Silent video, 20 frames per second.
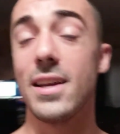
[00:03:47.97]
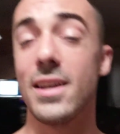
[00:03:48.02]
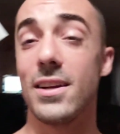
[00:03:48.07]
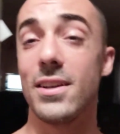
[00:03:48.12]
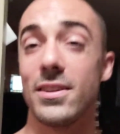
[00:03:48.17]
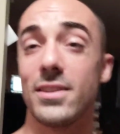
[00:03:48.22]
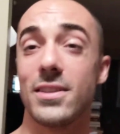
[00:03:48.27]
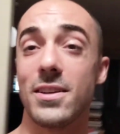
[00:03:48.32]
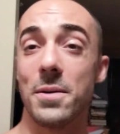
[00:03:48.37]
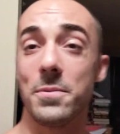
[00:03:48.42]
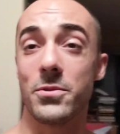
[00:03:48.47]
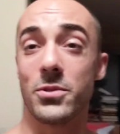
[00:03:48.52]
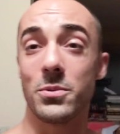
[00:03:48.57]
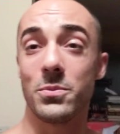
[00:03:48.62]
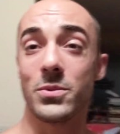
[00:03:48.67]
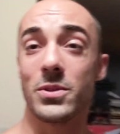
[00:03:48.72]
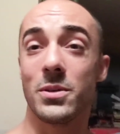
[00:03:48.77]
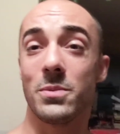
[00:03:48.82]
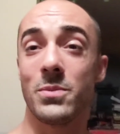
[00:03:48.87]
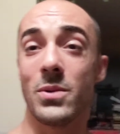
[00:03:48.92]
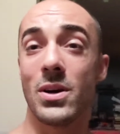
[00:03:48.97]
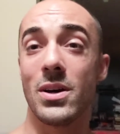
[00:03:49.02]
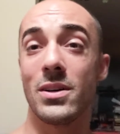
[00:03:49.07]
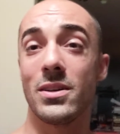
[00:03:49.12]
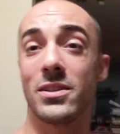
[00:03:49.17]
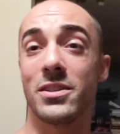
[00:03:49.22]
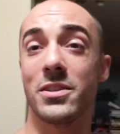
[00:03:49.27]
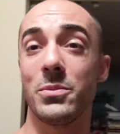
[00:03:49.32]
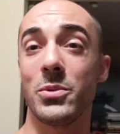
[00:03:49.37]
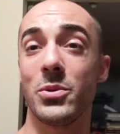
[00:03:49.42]
It comes from some
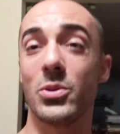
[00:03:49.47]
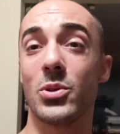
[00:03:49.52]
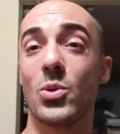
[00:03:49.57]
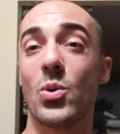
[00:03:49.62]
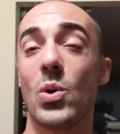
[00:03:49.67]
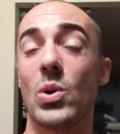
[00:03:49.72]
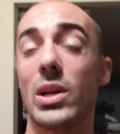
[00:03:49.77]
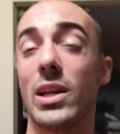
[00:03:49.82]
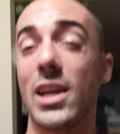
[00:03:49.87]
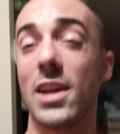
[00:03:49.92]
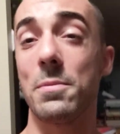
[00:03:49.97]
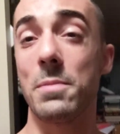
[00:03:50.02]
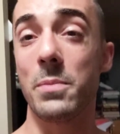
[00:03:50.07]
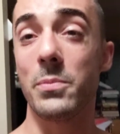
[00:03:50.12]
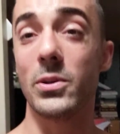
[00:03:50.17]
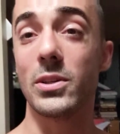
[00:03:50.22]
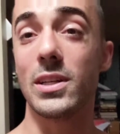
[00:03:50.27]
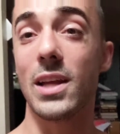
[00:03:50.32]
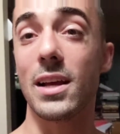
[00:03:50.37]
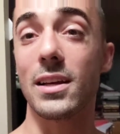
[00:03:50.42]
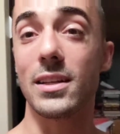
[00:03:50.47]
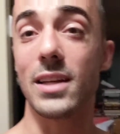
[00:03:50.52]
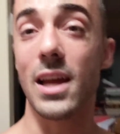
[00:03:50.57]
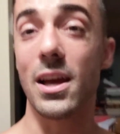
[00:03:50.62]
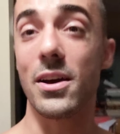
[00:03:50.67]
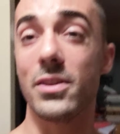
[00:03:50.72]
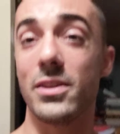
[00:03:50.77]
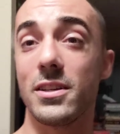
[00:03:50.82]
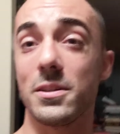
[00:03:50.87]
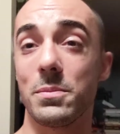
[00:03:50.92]
old quote. I can't remember exactly
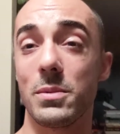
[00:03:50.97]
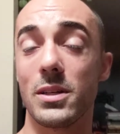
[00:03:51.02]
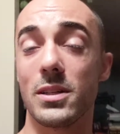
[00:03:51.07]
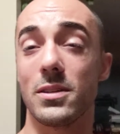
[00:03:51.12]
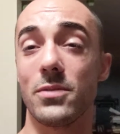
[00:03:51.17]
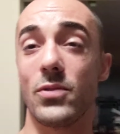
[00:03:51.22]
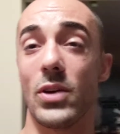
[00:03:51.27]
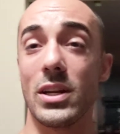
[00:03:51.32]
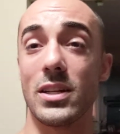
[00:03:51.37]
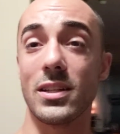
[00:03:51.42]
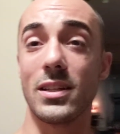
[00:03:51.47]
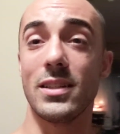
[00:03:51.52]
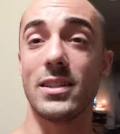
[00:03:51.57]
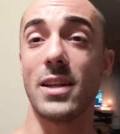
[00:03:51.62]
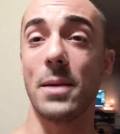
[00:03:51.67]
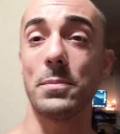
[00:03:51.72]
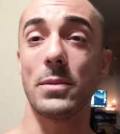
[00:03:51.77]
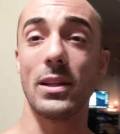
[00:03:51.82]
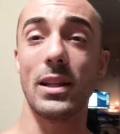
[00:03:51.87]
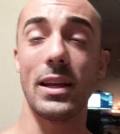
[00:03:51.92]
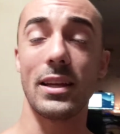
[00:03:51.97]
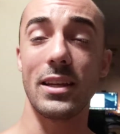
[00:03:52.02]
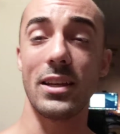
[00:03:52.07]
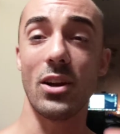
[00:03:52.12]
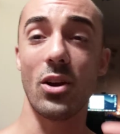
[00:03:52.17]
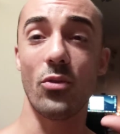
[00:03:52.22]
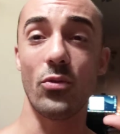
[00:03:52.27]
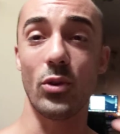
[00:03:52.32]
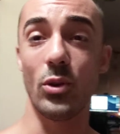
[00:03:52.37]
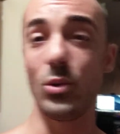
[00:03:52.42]
how it is, but it's eventually something like,
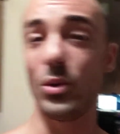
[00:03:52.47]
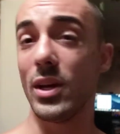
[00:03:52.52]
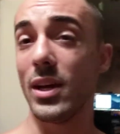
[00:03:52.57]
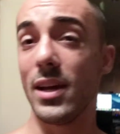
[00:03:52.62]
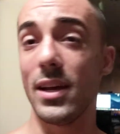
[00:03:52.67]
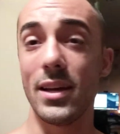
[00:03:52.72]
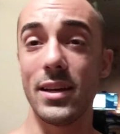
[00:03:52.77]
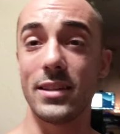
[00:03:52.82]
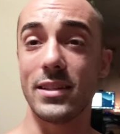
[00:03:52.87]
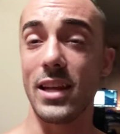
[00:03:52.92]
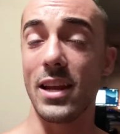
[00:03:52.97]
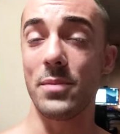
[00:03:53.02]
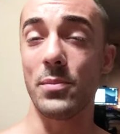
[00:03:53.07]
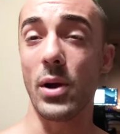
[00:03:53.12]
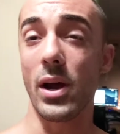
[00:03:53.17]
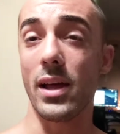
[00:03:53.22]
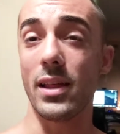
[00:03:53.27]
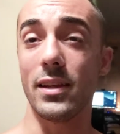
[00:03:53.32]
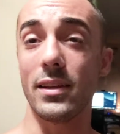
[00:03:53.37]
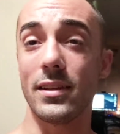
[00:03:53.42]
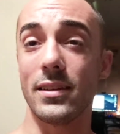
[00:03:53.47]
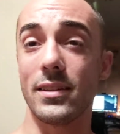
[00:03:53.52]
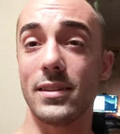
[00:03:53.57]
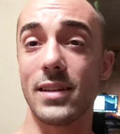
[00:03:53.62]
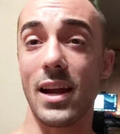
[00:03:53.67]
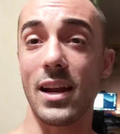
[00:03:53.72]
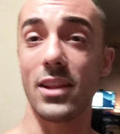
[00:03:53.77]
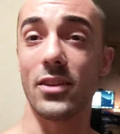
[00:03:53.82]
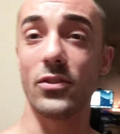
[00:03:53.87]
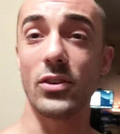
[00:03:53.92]
if you stand by the
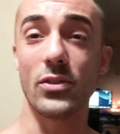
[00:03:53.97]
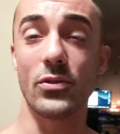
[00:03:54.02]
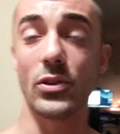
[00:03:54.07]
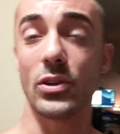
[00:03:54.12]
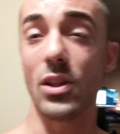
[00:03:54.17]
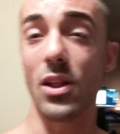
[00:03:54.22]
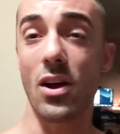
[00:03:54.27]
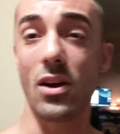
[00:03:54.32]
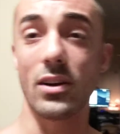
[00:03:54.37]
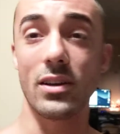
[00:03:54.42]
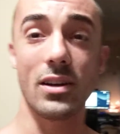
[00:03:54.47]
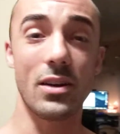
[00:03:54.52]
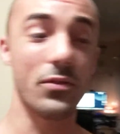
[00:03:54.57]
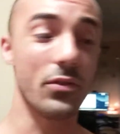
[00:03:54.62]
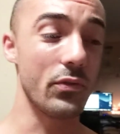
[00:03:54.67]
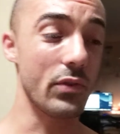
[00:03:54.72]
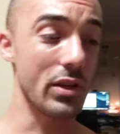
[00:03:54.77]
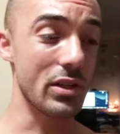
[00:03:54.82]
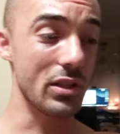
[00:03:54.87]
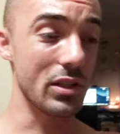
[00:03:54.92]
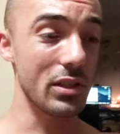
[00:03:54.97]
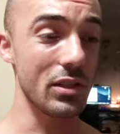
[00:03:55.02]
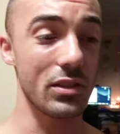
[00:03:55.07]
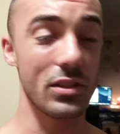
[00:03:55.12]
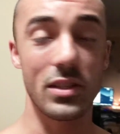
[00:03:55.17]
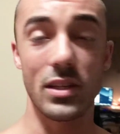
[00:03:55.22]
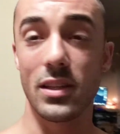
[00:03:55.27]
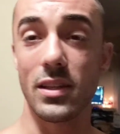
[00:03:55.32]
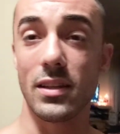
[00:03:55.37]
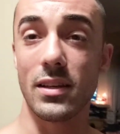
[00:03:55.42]
side of the river long enough, eventually
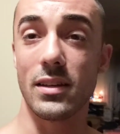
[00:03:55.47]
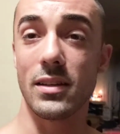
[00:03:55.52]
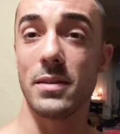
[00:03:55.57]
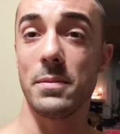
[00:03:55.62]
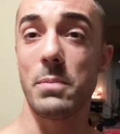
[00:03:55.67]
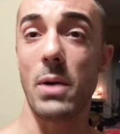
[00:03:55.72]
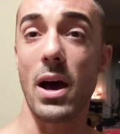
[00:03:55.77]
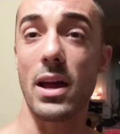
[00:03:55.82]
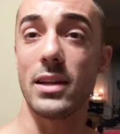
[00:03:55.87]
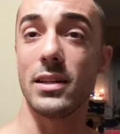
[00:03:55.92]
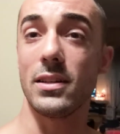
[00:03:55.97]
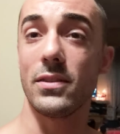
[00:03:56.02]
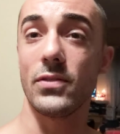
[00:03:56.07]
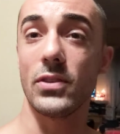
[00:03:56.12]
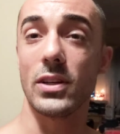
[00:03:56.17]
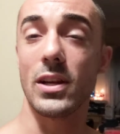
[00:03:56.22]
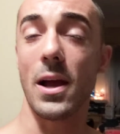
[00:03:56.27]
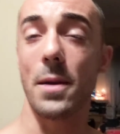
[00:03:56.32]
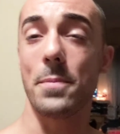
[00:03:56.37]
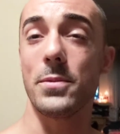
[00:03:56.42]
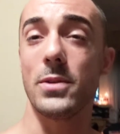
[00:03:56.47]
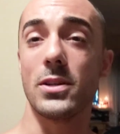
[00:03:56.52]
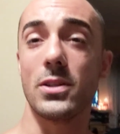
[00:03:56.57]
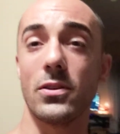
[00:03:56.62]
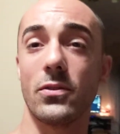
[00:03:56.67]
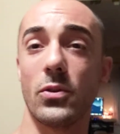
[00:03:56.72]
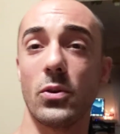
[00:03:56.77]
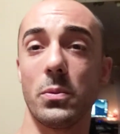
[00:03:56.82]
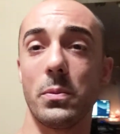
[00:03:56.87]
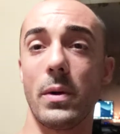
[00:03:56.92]
you'll see the bodies of your
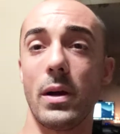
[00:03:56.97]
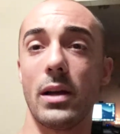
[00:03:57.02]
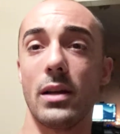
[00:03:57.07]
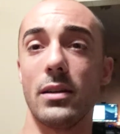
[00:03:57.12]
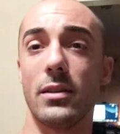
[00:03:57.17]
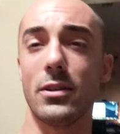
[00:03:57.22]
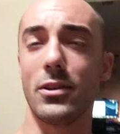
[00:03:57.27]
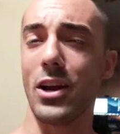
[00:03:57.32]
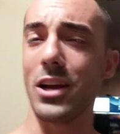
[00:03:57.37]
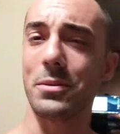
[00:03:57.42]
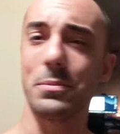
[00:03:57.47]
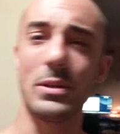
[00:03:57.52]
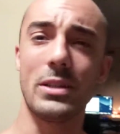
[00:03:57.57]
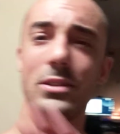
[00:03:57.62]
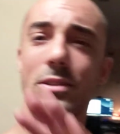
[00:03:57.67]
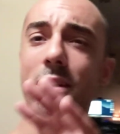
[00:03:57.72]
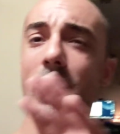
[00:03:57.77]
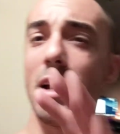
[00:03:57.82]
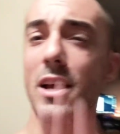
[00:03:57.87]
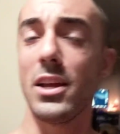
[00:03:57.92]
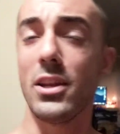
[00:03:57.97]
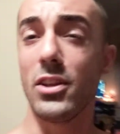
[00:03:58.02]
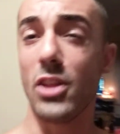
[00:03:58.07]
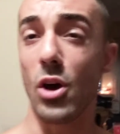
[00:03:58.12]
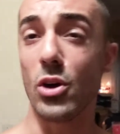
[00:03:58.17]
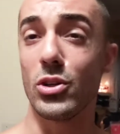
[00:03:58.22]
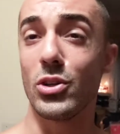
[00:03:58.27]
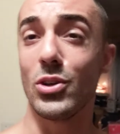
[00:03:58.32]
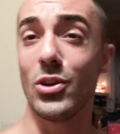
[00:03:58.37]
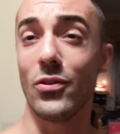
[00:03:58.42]
competition roll by. Correct me,
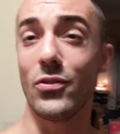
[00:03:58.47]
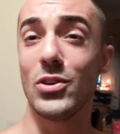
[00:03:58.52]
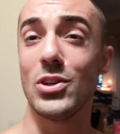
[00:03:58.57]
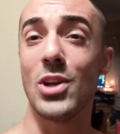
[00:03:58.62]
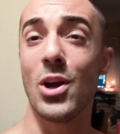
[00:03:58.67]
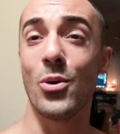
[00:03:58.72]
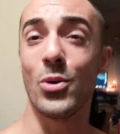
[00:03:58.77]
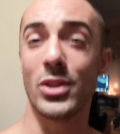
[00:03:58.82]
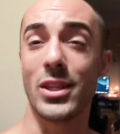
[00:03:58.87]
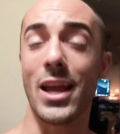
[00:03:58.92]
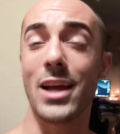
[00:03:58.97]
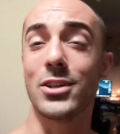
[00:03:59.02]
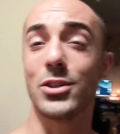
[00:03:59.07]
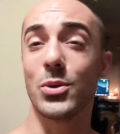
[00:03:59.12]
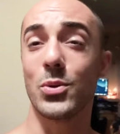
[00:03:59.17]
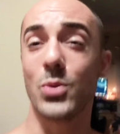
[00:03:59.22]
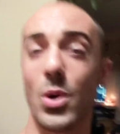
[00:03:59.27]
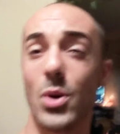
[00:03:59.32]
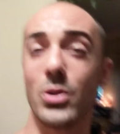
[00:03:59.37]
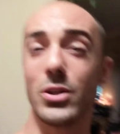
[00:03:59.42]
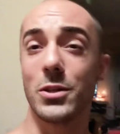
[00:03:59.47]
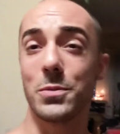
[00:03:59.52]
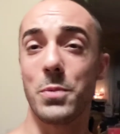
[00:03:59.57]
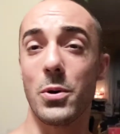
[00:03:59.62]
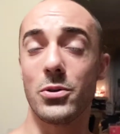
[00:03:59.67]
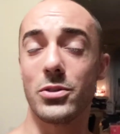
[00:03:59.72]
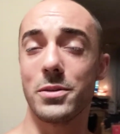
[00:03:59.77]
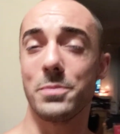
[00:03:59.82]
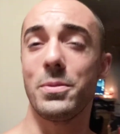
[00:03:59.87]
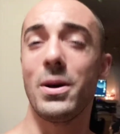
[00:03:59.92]
those of you, if you know what the actual quote is,
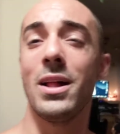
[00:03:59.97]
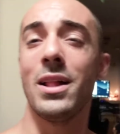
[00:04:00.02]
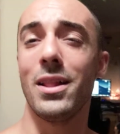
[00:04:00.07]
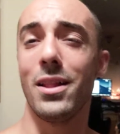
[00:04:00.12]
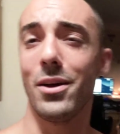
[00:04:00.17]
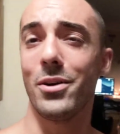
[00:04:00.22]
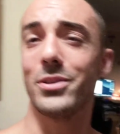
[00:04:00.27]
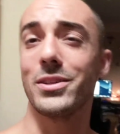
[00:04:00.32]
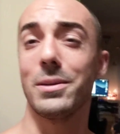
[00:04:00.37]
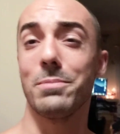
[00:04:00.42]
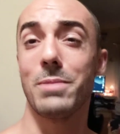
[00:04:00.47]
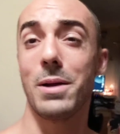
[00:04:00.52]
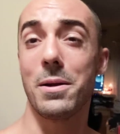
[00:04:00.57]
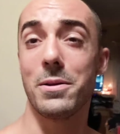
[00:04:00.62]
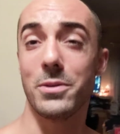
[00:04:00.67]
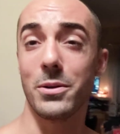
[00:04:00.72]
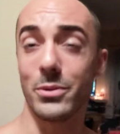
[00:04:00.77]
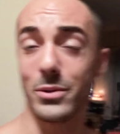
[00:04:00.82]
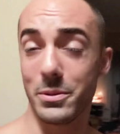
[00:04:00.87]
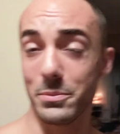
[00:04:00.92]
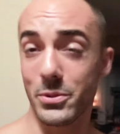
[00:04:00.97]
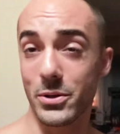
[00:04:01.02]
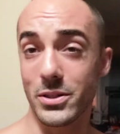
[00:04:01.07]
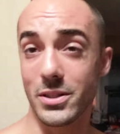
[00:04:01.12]
post it below, because I probably totally